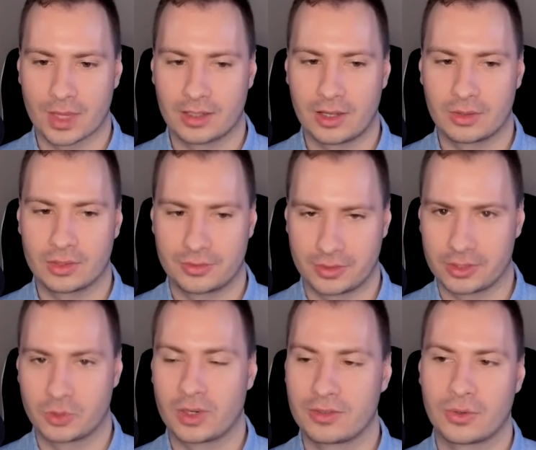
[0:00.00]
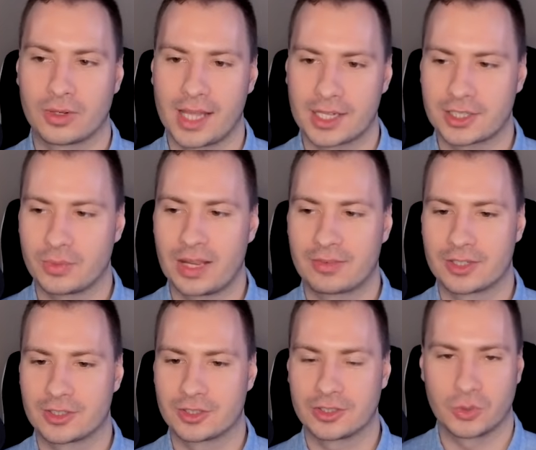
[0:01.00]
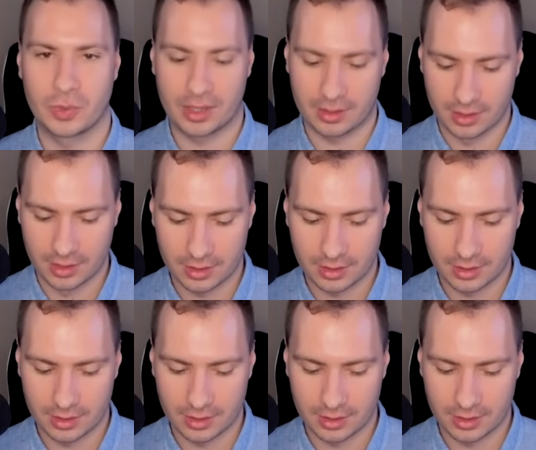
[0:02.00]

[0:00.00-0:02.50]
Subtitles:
not only for the 24 election, we have concerns with